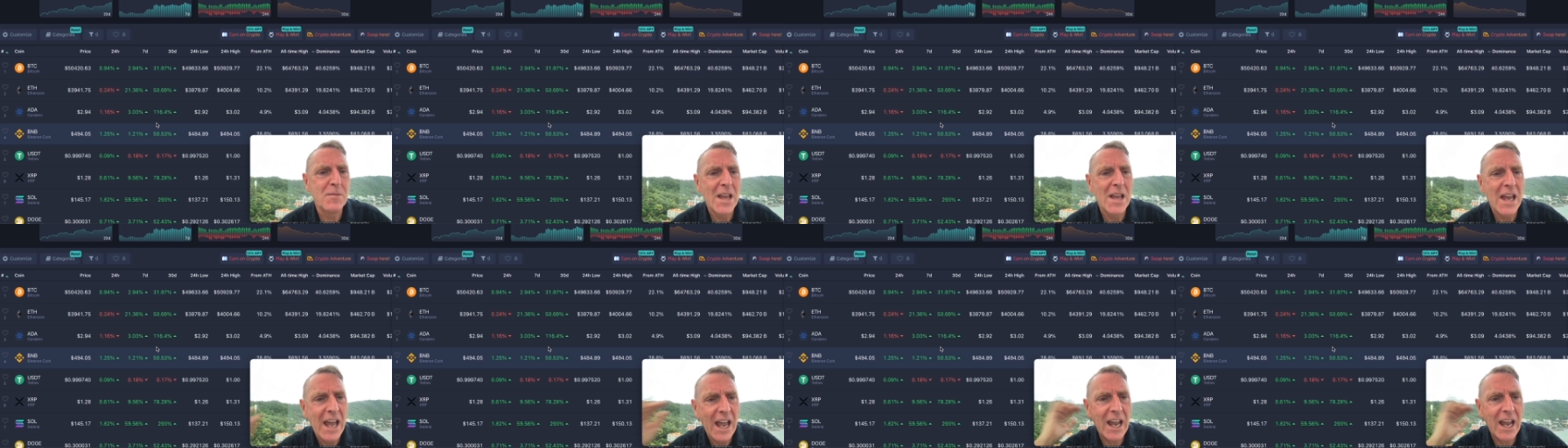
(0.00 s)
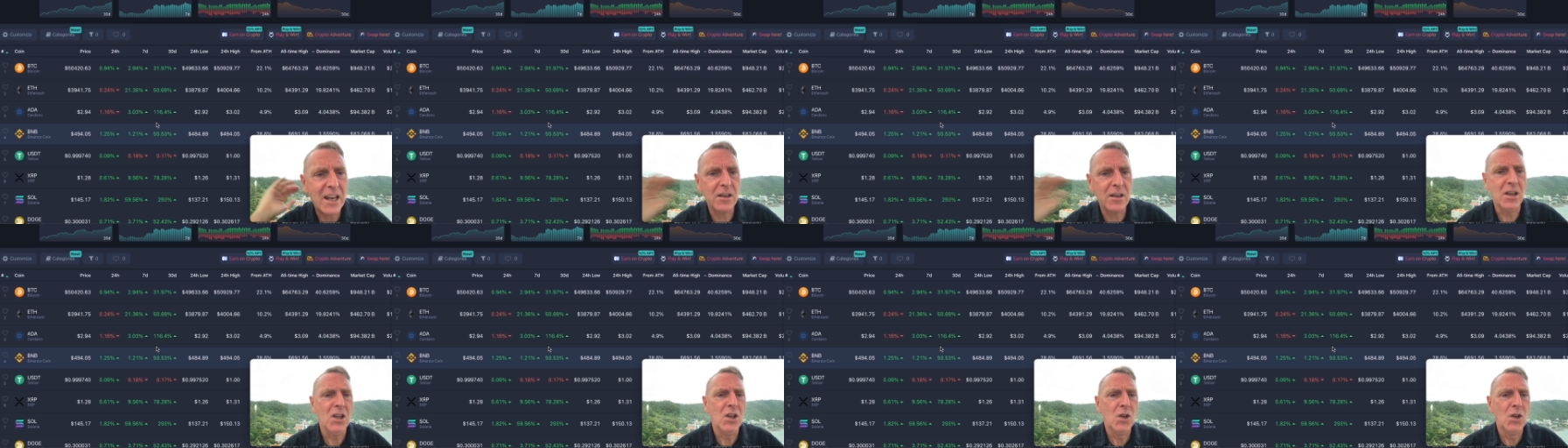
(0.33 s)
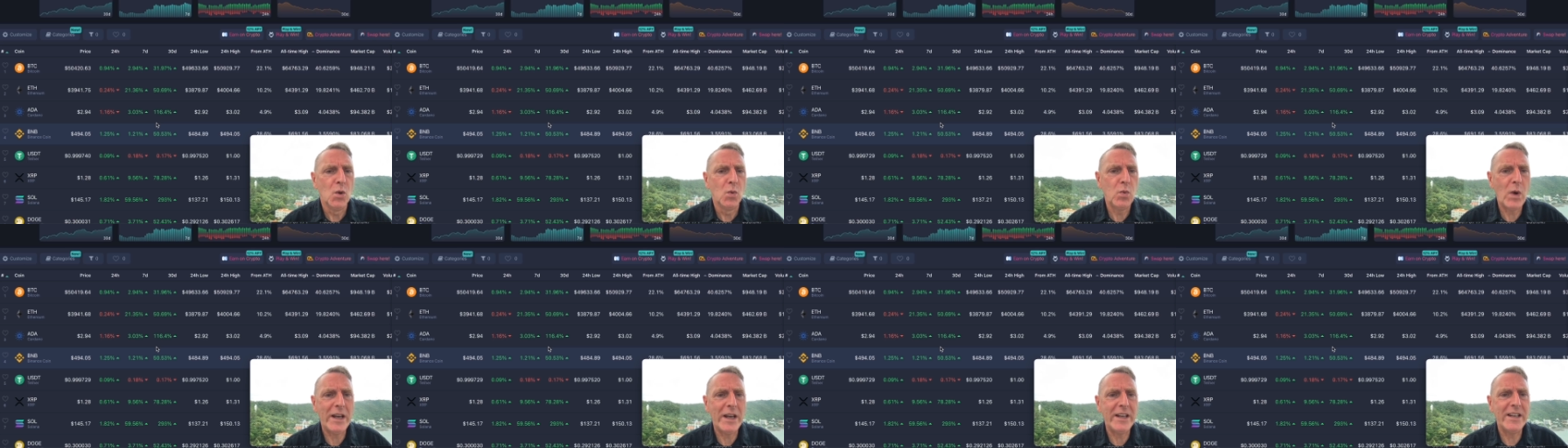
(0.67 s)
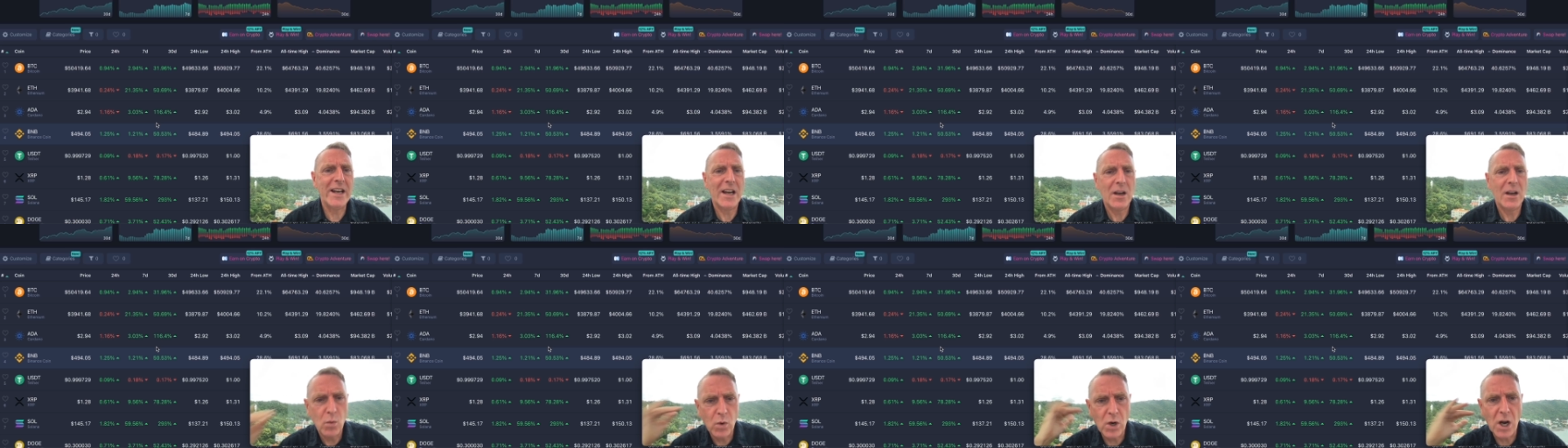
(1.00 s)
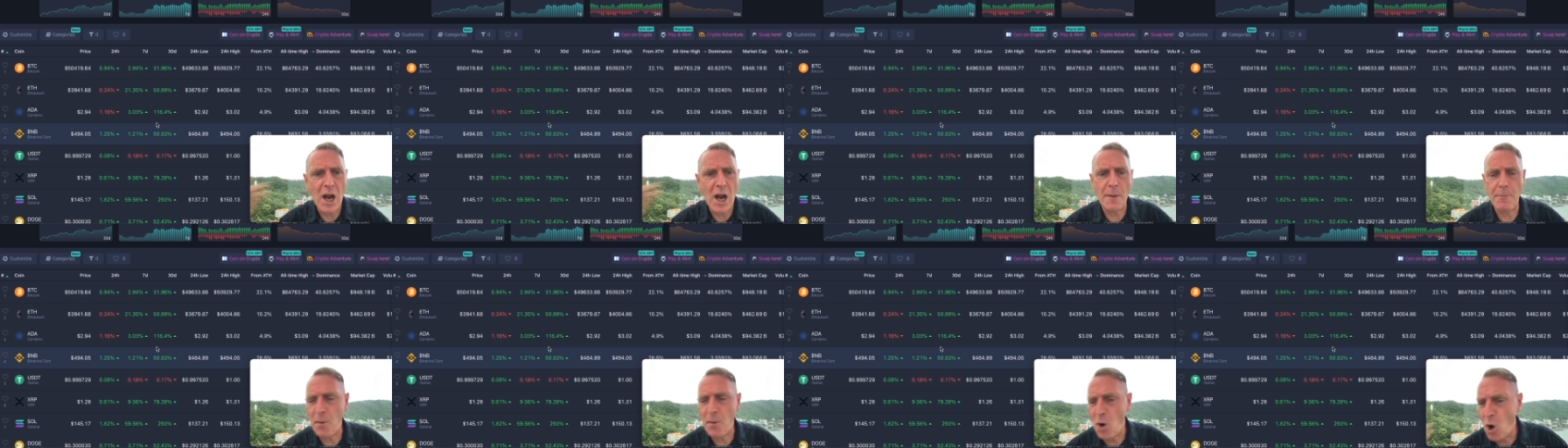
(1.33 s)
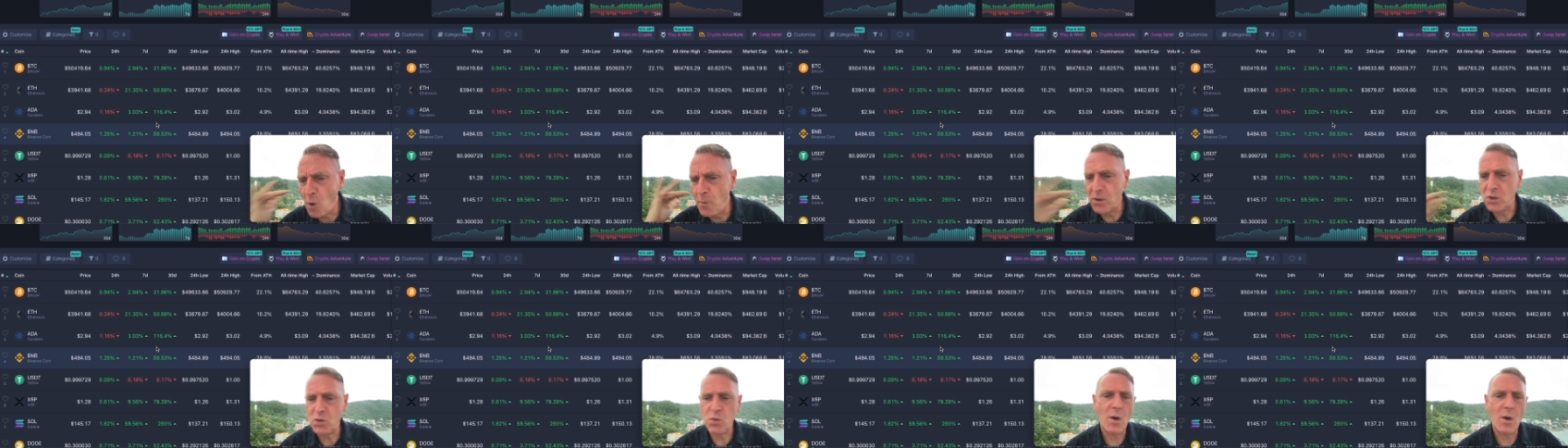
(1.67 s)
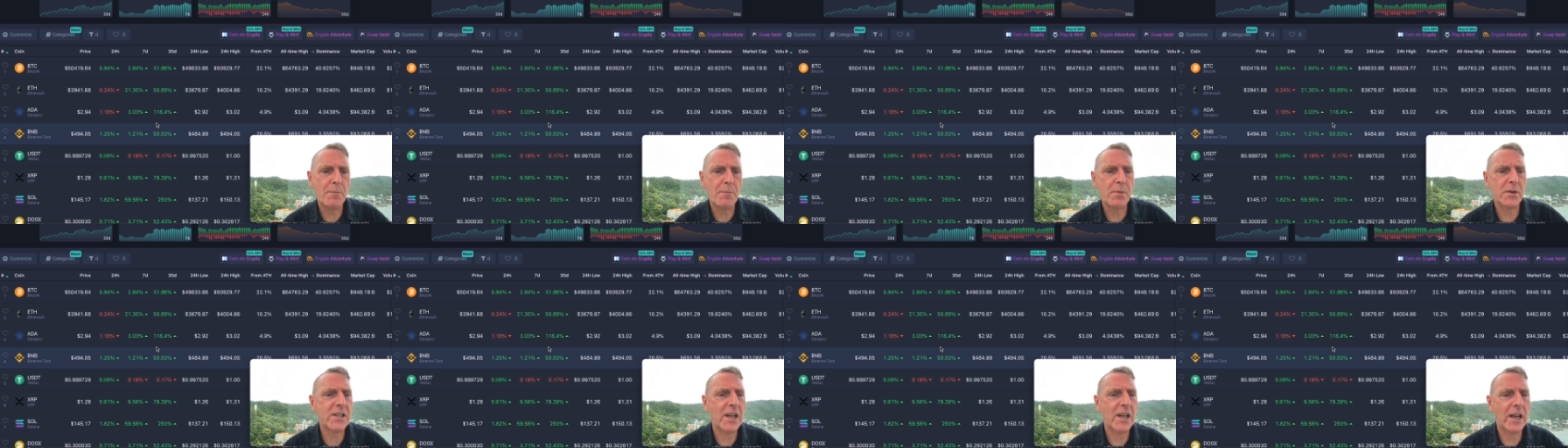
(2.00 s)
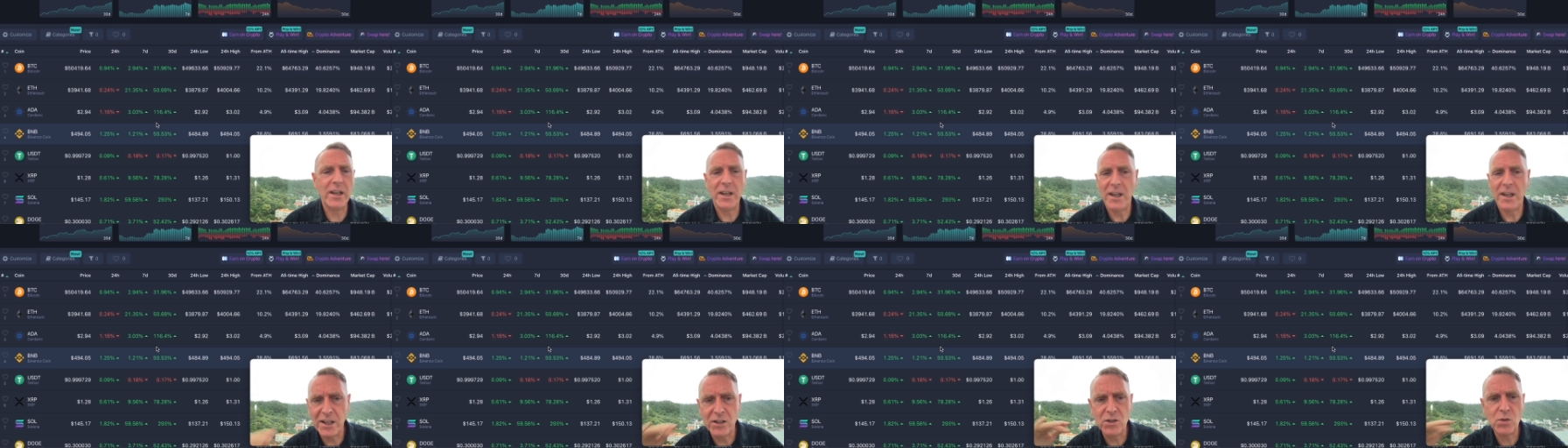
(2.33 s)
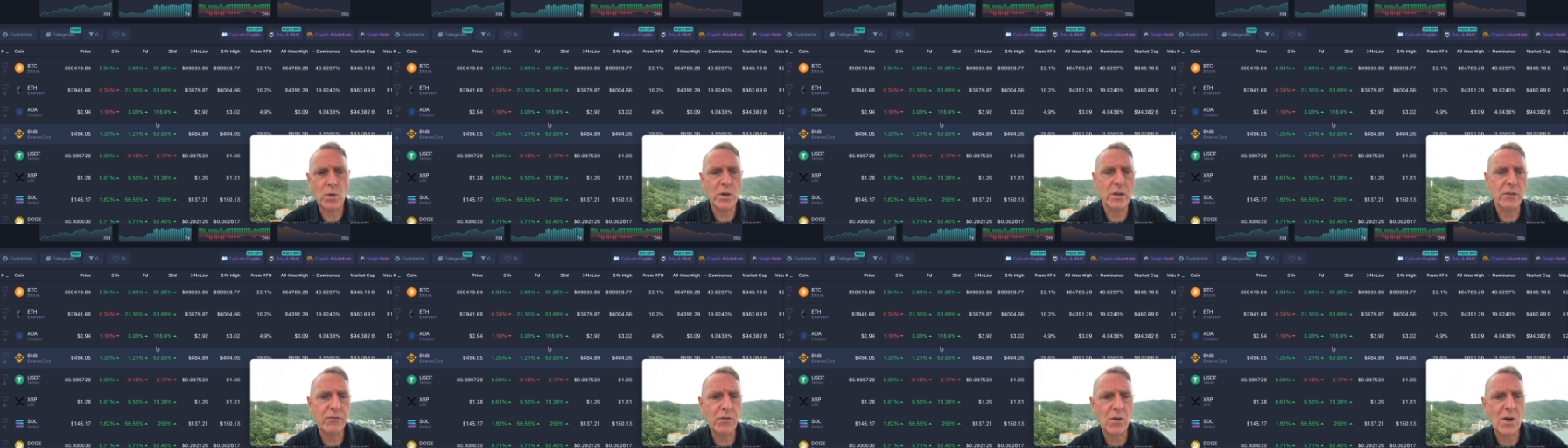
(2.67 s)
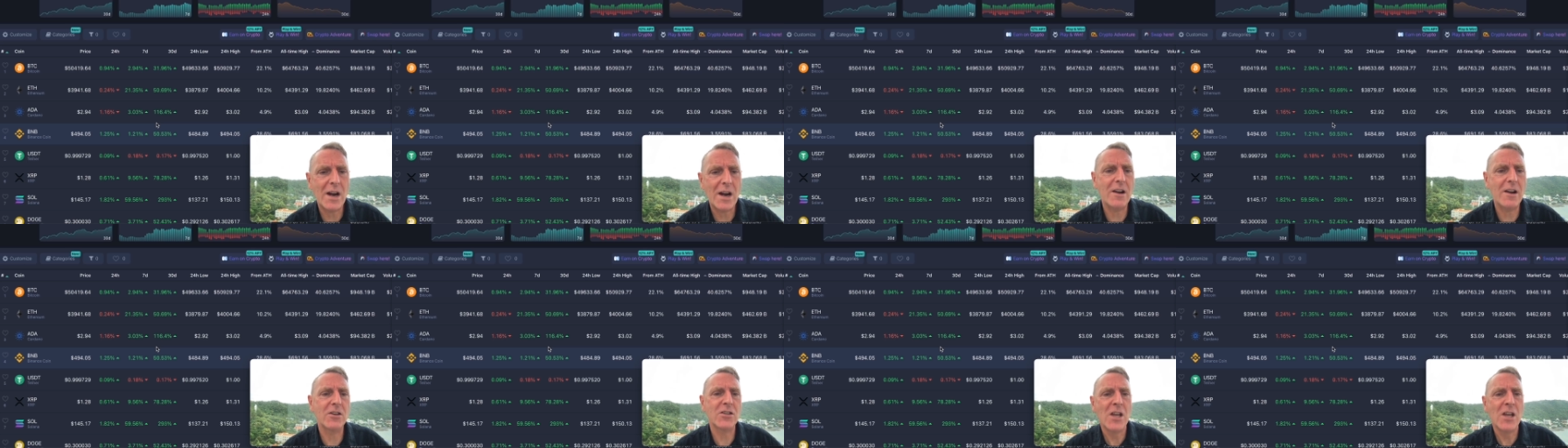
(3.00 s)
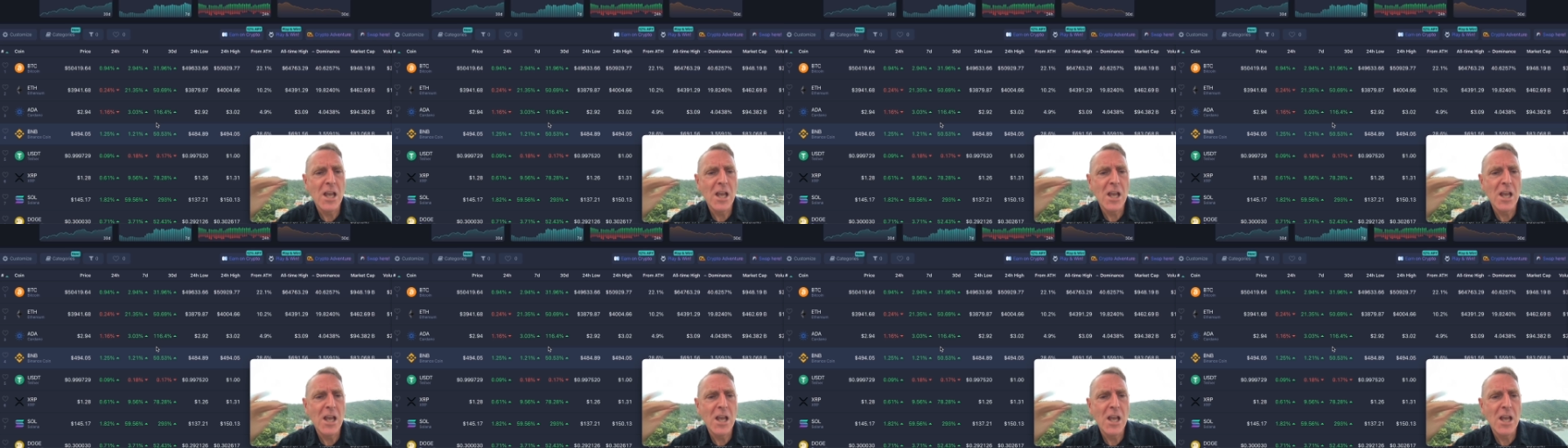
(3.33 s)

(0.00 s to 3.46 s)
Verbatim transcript: And right now we're up almost 1% in 24 hours.